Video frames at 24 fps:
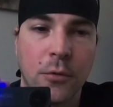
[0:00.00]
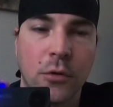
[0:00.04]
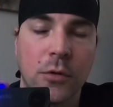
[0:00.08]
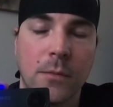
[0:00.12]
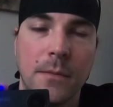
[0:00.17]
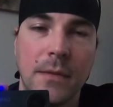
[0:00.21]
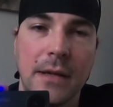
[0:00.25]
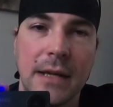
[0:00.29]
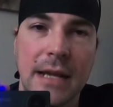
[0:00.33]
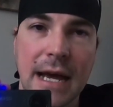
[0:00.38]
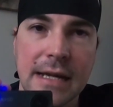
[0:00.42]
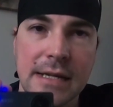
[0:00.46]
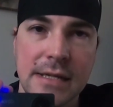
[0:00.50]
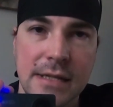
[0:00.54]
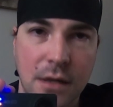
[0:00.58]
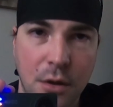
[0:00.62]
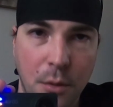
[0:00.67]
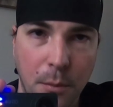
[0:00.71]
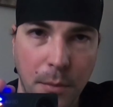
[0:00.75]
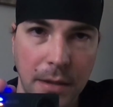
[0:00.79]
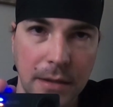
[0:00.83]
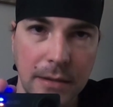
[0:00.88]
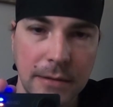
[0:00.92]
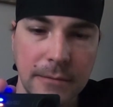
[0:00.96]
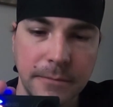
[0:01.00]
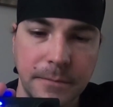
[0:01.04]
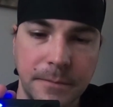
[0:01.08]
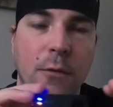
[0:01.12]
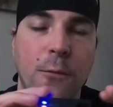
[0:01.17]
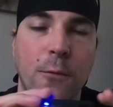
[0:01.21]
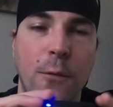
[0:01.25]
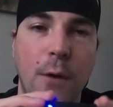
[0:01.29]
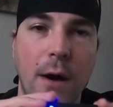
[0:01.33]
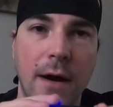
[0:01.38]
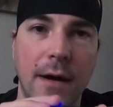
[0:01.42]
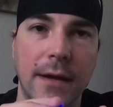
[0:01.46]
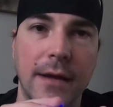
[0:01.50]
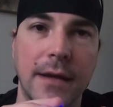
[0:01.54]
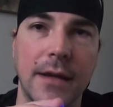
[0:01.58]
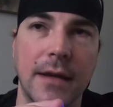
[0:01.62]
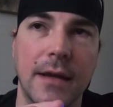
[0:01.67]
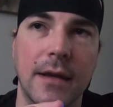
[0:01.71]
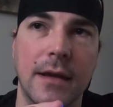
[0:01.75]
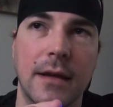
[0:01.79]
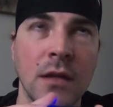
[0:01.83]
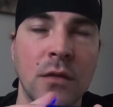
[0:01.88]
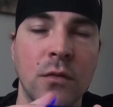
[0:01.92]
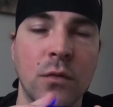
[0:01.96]
put me nice comment
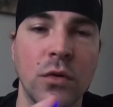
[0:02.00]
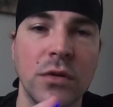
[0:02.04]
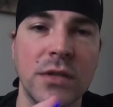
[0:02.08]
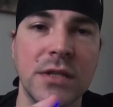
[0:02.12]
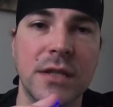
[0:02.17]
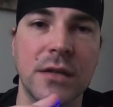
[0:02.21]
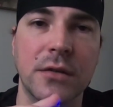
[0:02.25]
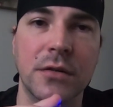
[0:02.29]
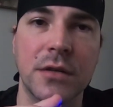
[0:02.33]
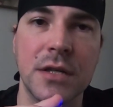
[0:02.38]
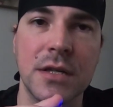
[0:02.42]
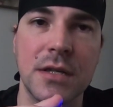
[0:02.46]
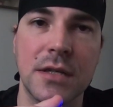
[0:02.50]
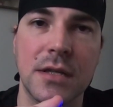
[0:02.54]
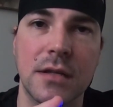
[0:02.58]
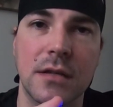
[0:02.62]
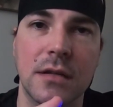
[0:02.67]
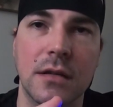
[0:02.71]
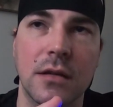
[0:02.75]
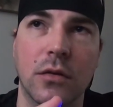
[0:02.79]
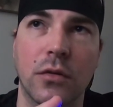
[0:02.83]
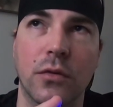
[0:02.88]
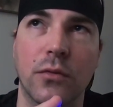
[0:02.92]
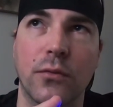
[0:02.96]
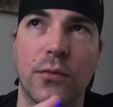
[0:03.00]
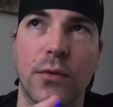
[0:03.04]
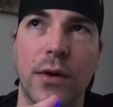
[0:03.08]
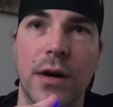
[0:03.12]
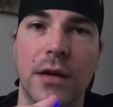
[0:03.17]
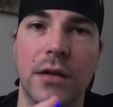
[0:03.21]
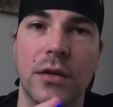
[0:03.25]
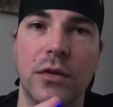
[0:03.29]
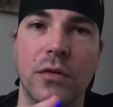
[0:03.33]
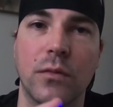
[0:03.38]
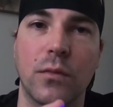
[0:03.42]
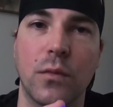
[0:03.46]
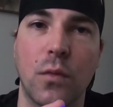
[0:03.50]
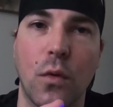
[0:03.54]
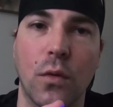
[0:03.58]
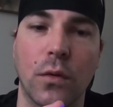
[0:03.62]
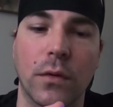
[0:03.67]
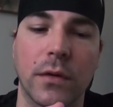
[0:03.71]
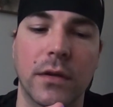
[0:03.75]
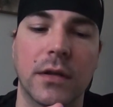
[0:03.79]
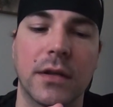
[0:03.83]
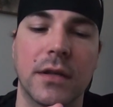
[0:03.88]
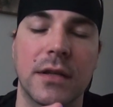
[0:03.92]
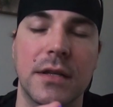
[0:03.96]
what's the reason or why you
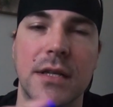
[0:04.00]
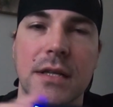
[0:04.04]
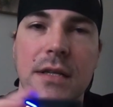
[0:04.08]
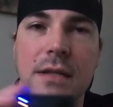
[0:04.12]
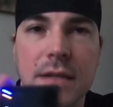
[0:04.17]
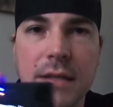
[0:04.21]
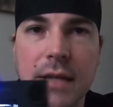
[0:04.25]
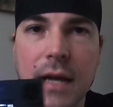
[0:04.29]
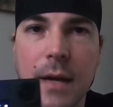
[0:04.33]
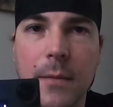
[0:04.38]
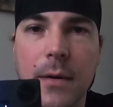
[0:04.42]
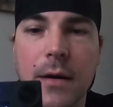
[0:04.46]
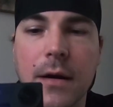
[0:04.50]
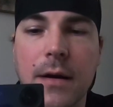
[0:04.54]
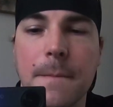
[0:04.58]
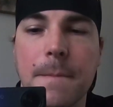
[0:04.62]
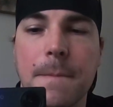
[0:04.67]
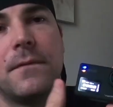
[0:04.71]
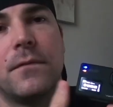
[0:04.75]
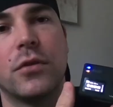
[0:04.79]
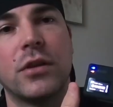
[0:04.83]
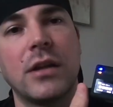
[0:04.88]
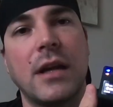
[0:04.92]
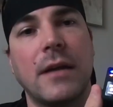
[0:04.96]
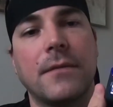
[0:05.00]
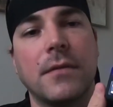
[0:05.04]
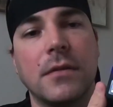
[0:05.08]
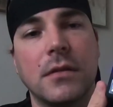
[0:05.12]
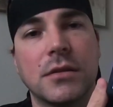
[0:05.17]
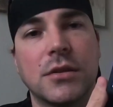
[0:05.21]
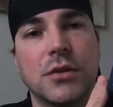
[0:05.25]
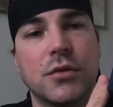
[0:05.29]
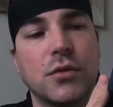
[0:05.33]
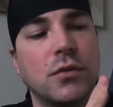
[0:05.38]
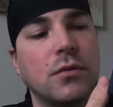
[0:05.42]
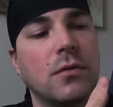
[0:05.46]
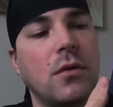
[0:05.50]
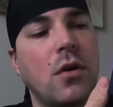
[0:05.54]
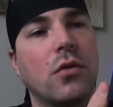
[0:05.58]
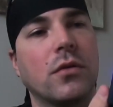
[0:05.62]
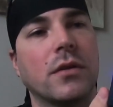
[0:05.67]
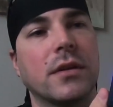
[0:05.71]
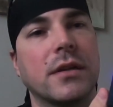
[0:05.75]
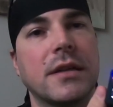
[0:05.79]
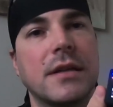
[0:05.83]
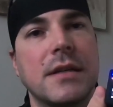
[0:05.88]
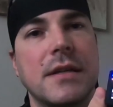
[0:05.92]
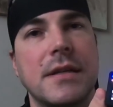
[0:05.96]
want this camera. What I will do
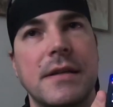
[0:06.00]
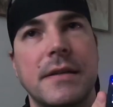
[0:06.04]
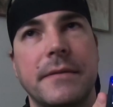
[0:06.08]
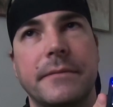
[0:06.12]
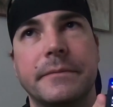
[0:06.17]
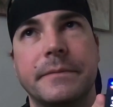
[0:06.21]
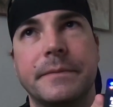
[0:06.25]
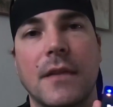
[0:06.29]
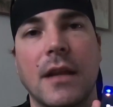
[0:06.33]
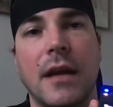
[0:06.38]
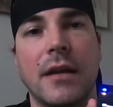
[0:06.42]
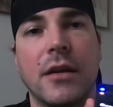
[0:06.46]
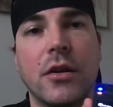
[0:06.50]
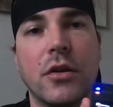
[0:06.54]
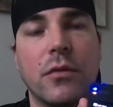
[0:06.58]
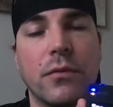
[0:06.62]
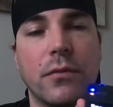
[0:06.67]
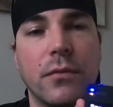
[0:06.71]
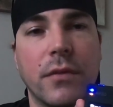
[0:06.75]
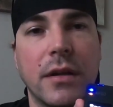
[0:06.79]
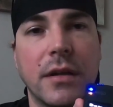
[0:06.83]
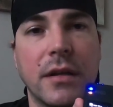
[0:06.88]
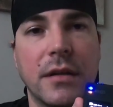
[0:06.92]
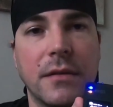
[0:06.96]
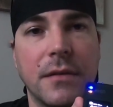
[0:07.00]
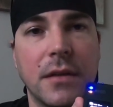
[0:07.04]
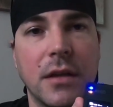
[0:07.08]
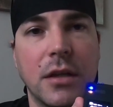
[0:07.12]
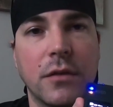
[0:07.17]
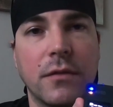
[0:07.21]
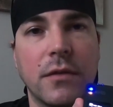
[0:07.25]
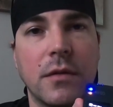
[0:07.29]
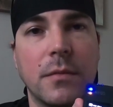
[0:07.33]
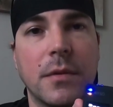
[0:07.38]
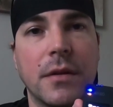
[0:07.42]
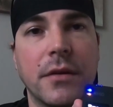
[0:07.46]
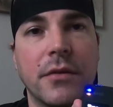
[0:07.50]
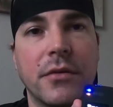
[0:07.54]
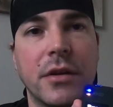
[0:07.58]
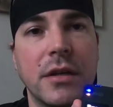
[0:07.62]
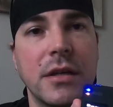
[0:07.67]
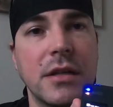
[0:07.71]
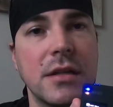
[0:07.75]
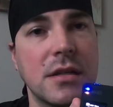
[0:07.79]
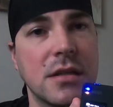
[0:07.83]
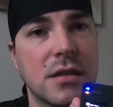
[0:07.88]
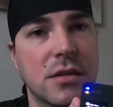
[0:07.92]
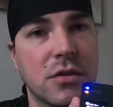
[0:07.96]
on the, I don't know when the video will be
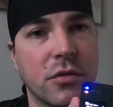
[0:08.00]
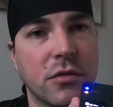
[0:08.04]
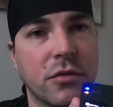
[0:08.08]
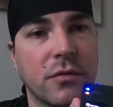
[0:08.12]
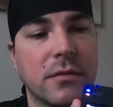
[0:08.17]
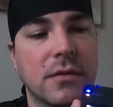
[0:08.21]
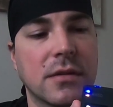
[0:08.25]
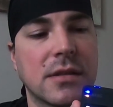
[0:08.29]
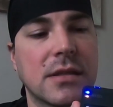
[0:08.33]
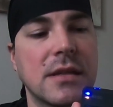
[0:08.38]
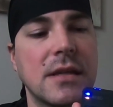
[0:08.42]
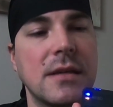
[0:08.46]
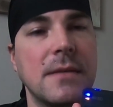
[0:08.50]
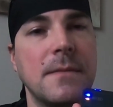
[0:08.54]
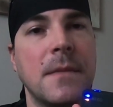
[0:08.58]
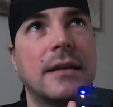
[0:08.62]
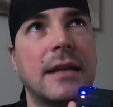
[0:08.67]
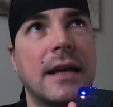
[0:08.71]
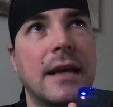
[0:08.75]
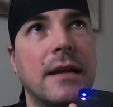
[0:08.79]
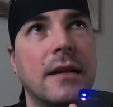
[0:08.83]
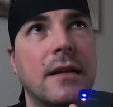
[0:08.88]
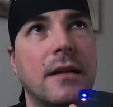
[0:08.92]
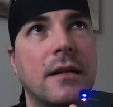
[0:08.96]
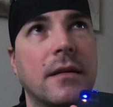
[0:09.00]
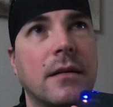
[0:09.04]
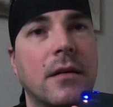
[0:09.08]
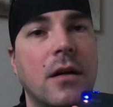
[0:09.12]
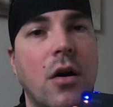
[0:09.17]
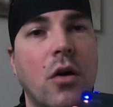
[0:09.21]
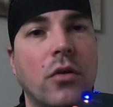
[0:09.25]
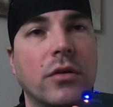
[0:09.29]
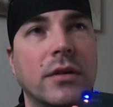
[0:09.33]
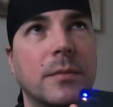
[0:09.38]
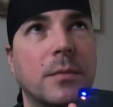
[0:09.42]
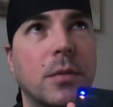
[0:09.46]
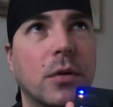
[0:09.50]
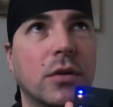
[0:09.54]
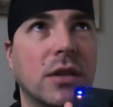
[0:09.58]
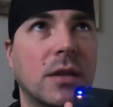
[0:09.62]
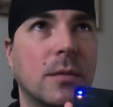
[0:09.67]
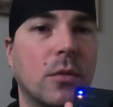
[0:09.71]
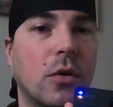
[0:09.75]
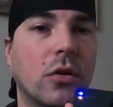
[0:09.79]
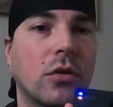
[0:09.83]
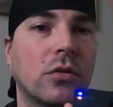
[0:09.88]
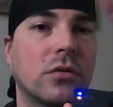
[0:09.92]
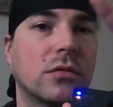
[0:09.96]
released, so you will see. Then on the
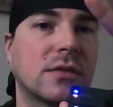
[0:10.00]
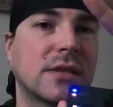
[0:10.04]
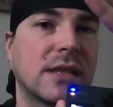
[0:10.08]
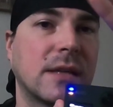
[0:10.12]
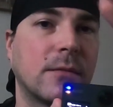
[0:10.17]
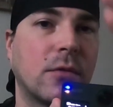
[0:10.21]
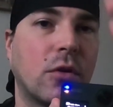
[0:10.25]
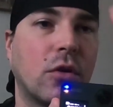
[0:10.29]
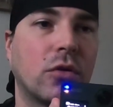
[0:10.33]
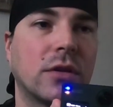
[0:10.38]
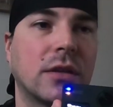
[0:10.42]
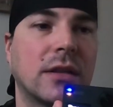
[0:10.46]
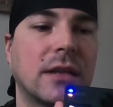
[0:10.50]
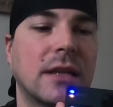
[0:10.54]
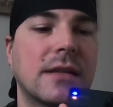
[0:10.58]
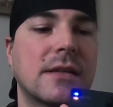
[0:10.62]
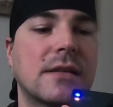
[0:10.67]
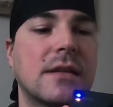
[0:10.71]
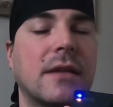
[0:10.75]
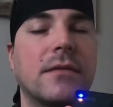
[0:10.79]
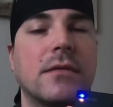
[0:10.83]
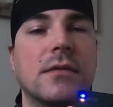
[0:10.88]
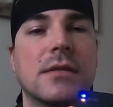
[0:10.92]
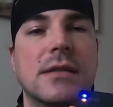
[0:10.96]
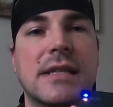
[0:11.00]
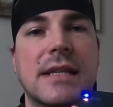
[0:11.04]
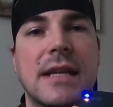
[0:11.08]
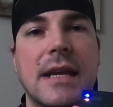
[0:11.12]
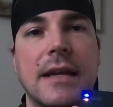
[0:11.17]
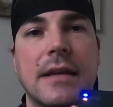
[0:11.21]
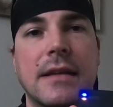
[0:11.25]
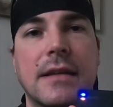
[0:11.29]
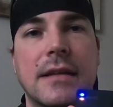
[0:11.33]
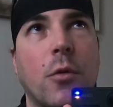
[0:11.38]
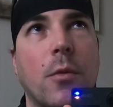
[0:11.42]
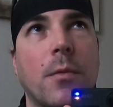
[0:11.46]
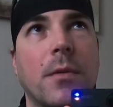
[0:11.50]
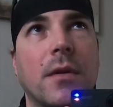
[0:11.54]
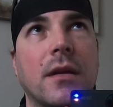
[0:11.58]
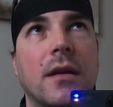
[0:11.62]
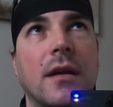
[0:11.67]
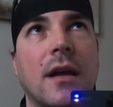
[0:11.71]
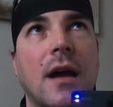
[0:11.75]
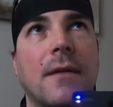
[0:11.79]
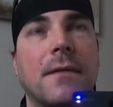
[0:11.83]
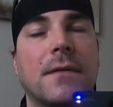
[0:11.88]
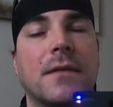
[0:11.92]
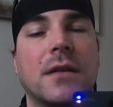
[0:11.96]
bottom or somewhere on the text I will say
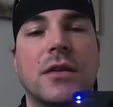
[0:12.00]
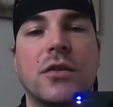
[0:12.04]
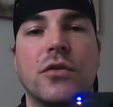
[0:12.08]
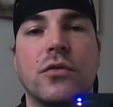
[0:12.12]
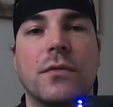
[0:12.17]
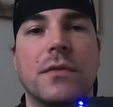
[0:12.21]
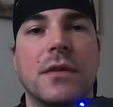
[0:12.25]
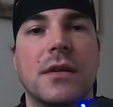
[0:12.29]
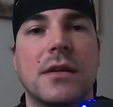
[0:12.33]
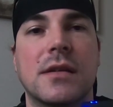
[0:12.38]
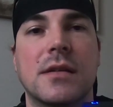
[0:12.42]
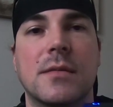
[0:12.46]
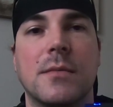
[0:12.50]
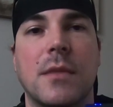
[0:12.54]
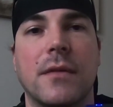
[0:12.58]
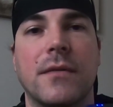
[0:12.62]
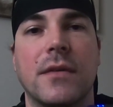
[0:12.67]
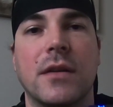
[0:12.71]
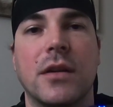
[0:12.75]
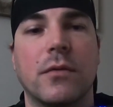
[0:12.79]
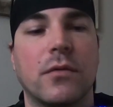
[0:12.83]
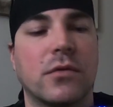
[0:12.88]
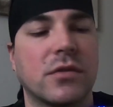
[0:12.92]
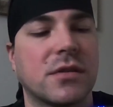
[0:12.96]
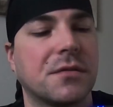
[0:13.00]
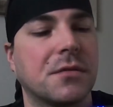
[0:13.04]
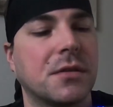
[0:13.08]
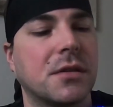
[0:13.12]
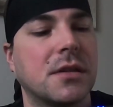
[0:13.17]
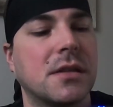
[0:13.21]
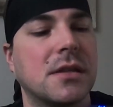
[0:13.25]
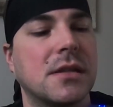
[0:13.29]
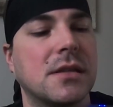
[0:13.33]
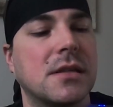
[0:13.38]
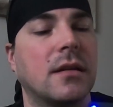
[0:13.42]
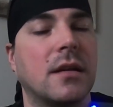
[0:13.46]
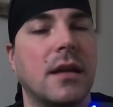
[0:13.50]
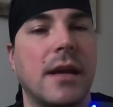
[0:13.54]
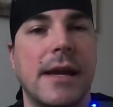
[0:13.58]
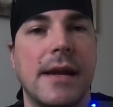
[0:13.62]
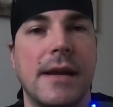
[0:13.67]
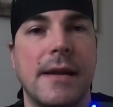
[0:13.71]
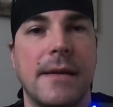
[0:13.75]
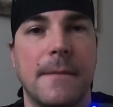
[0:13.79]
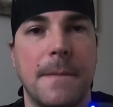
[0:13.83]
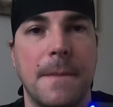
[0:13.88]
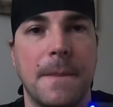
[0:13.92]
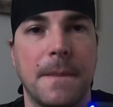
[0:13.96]
probably after 2 weeks my video was released, the